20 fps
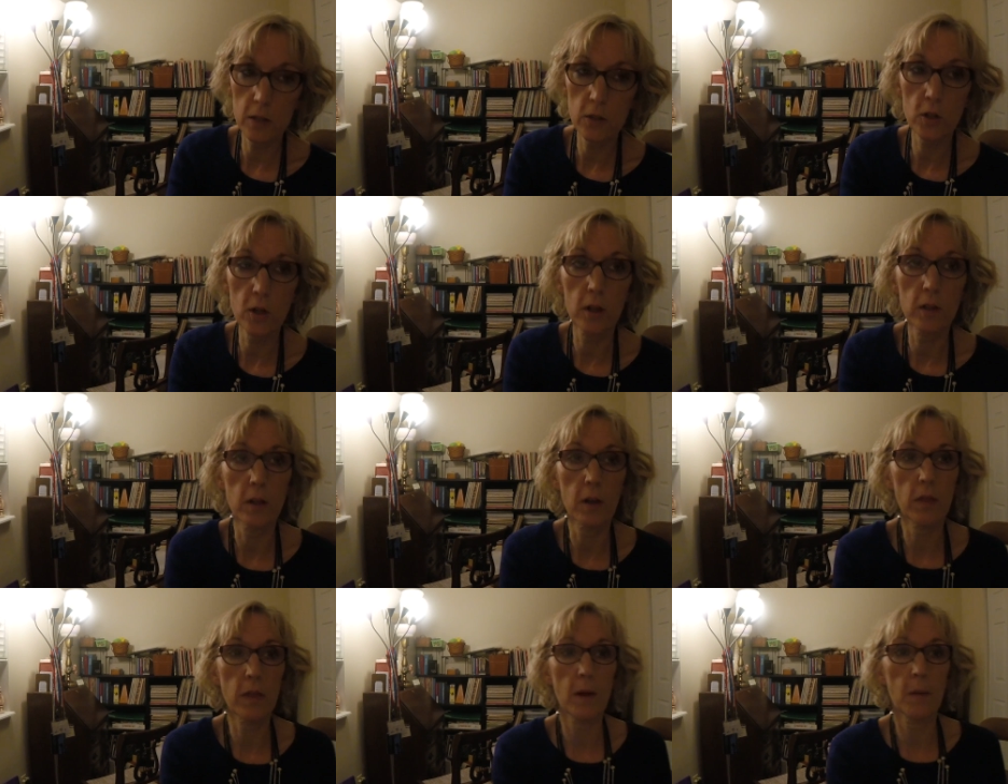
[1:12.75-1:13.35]
It's
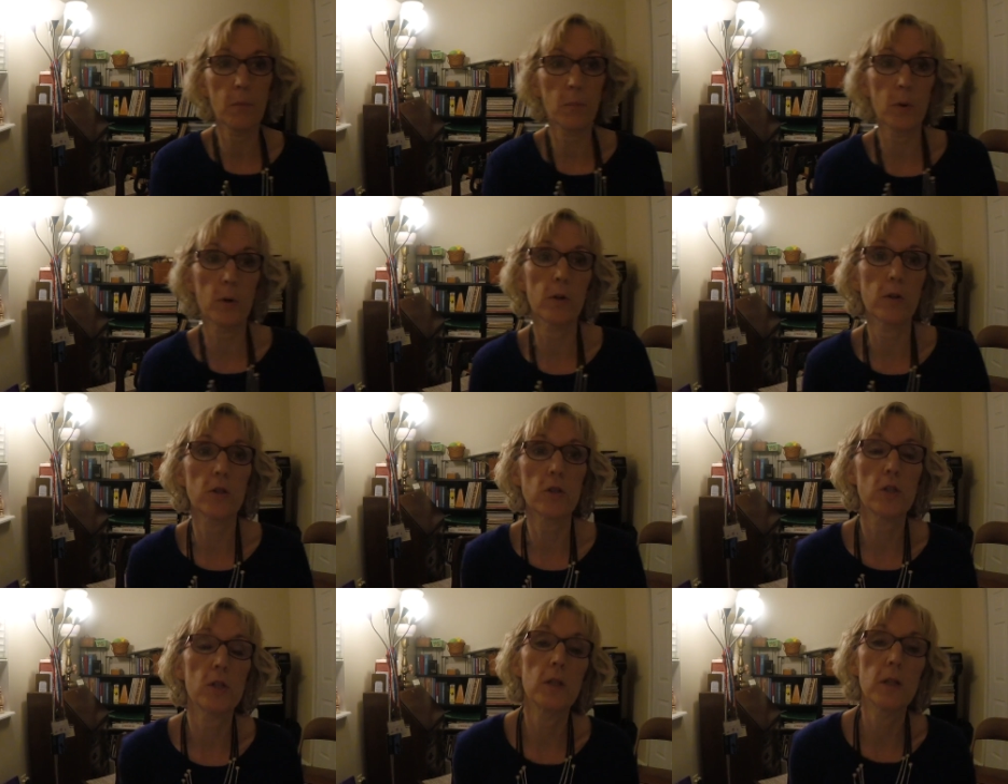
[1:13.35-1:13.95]
called the thumb
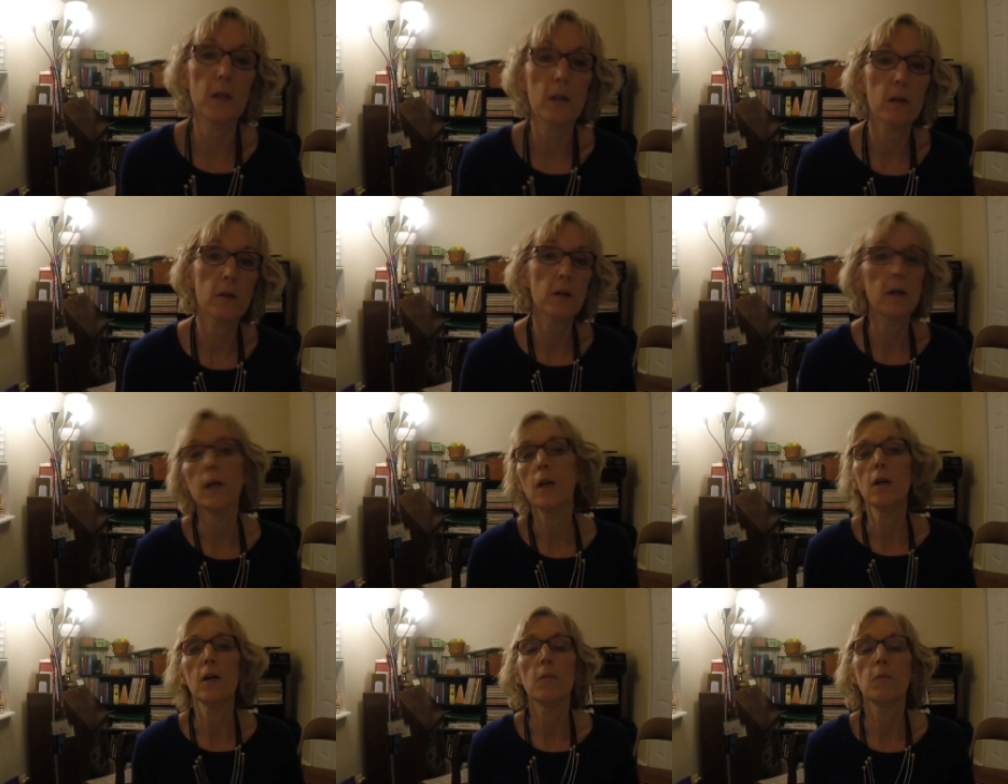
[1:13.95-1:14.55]
perch in there,
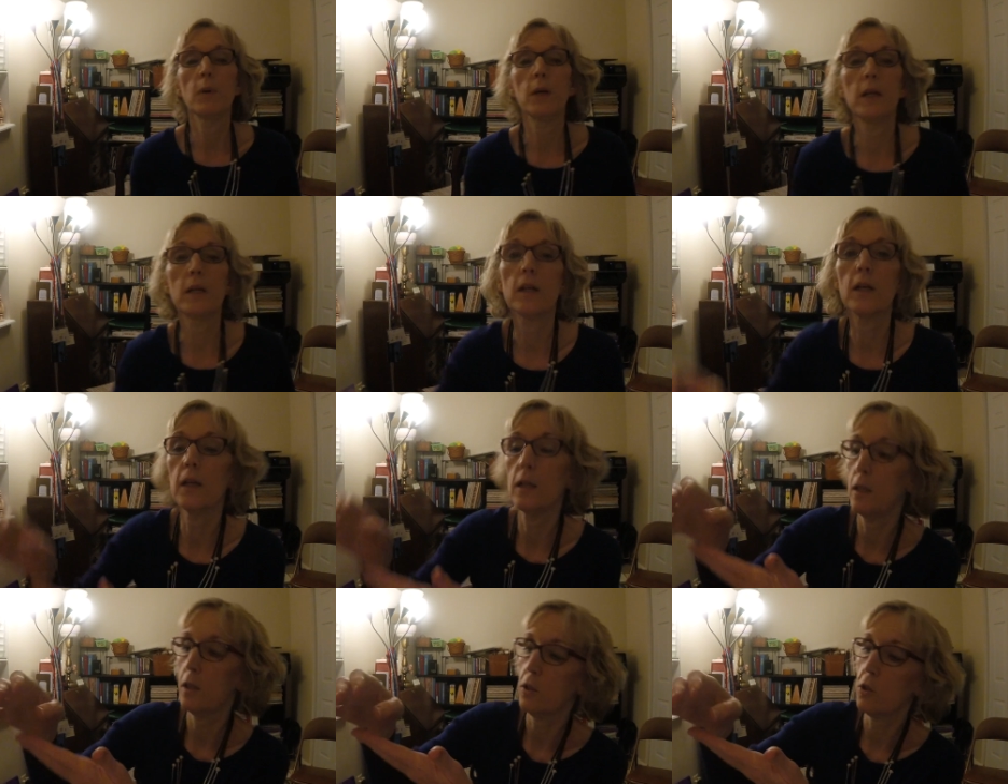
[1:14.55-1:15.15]
but
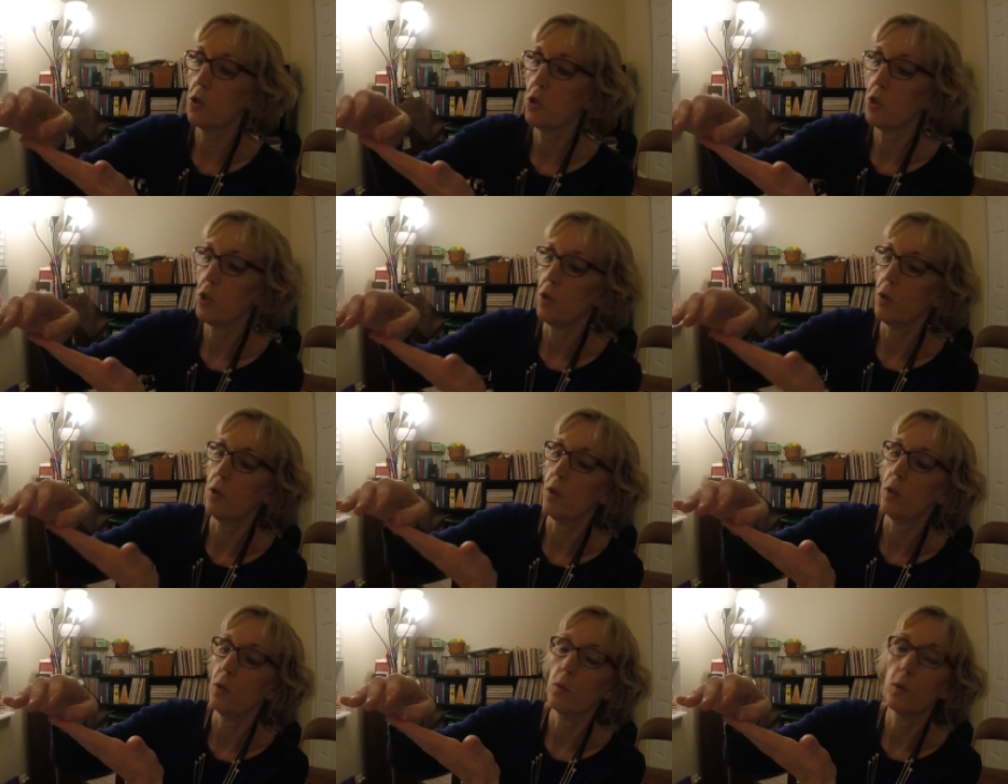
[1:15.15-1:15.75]
and it'll
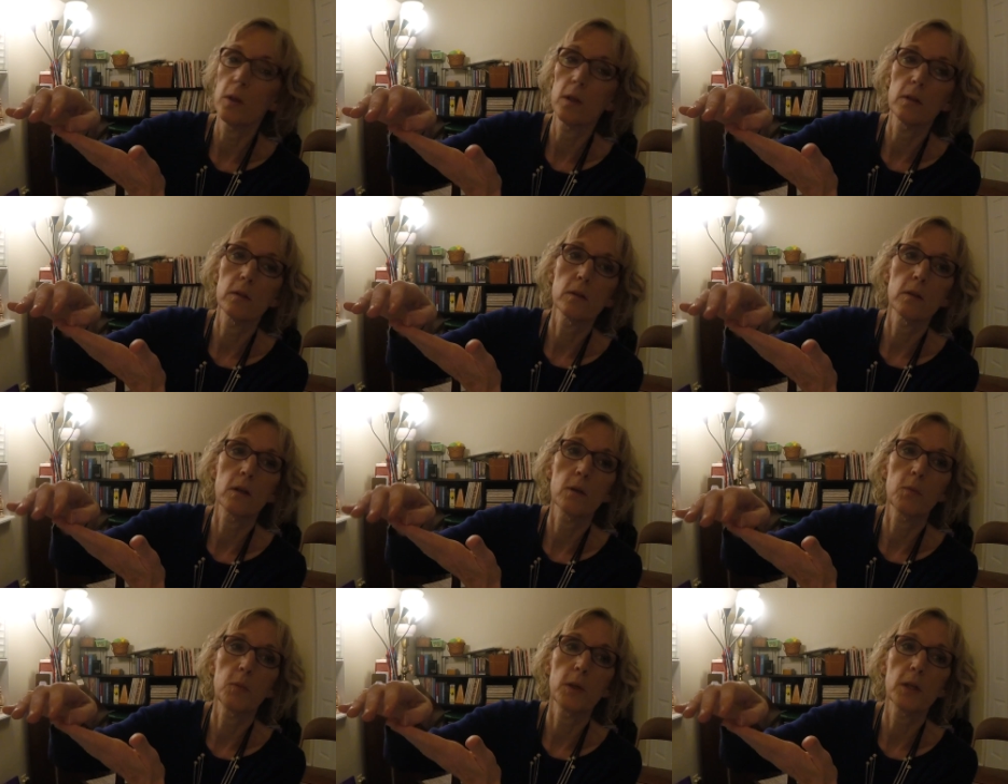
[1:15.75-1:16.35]
show you a,
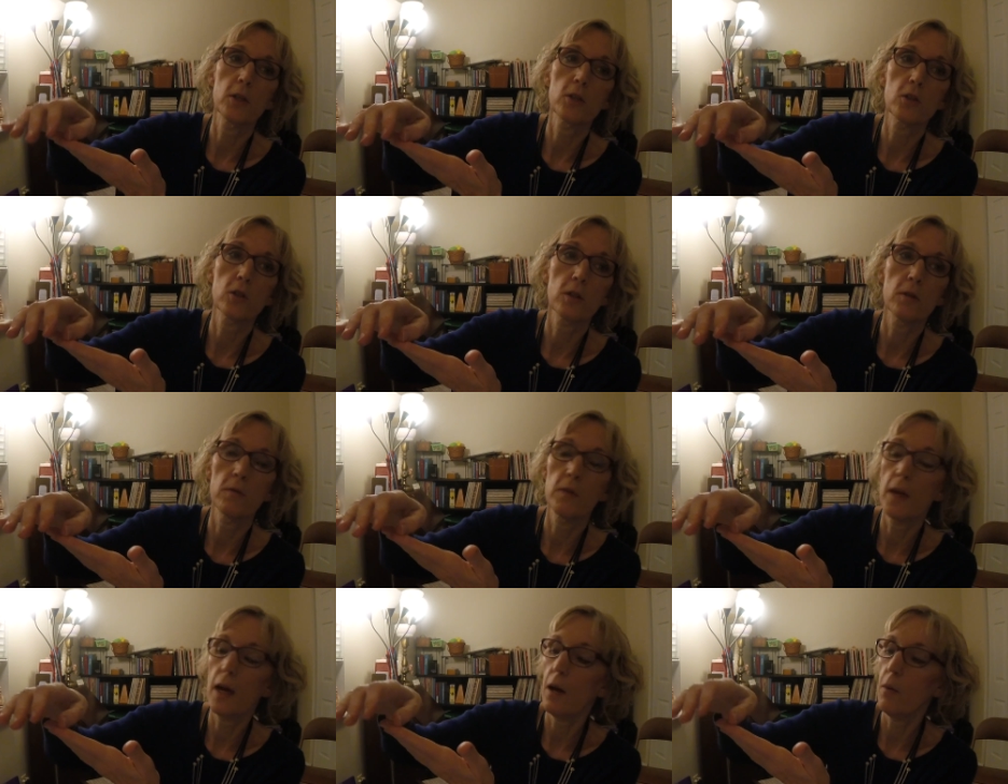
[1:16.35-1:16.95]
a picture
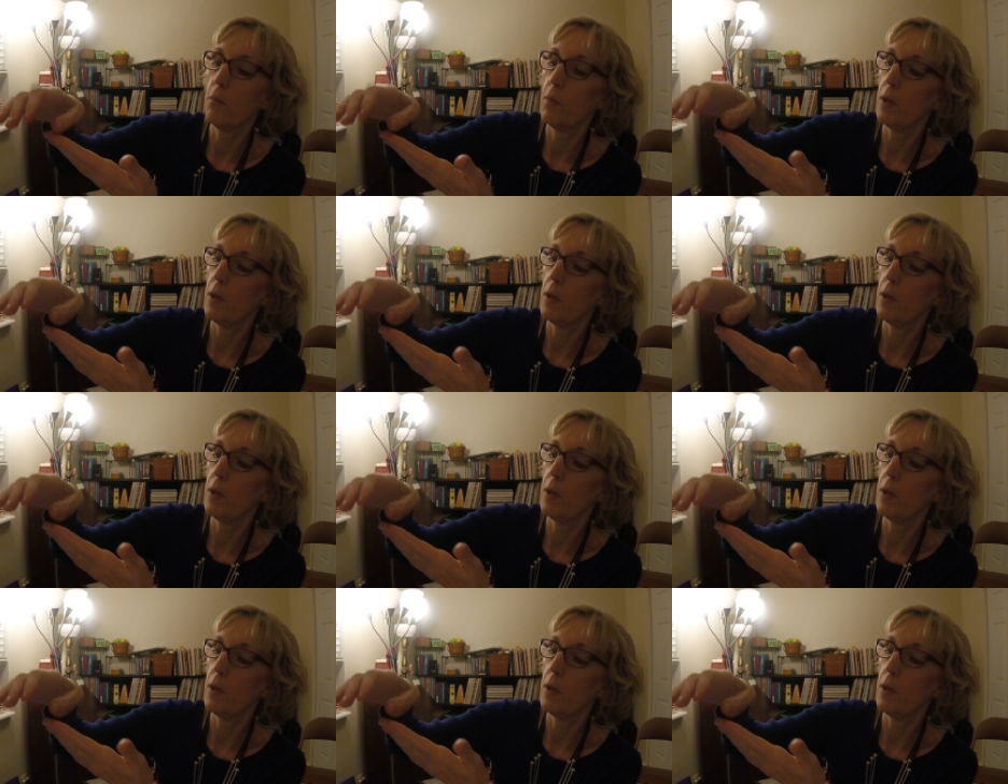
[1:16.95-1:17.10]
of that.